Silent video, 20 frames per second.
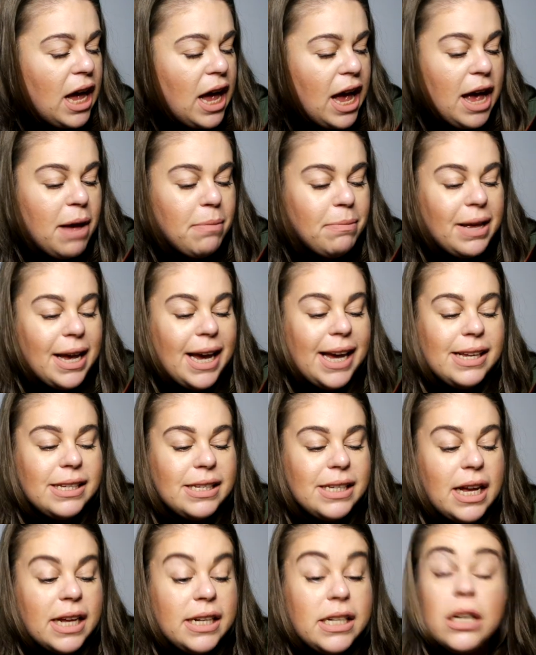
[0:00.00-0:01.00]

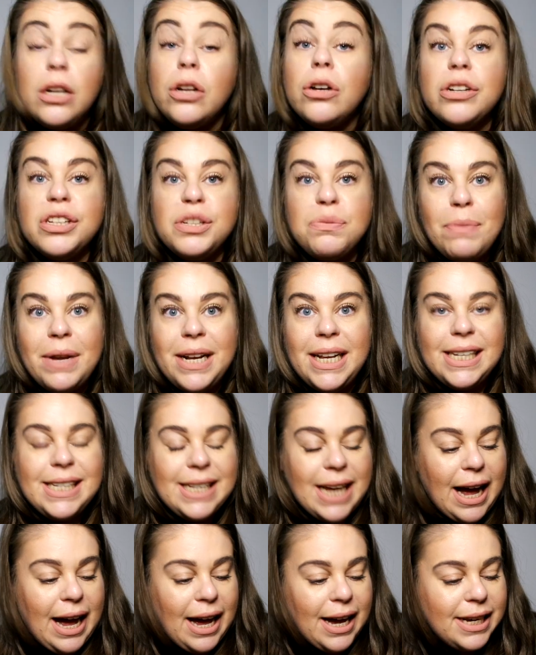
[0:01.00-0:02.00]
It's a deluxe mini
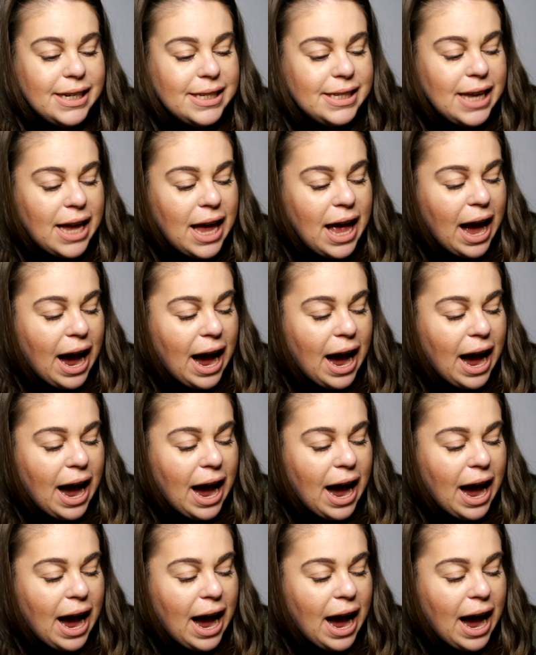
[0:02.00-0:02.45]
size,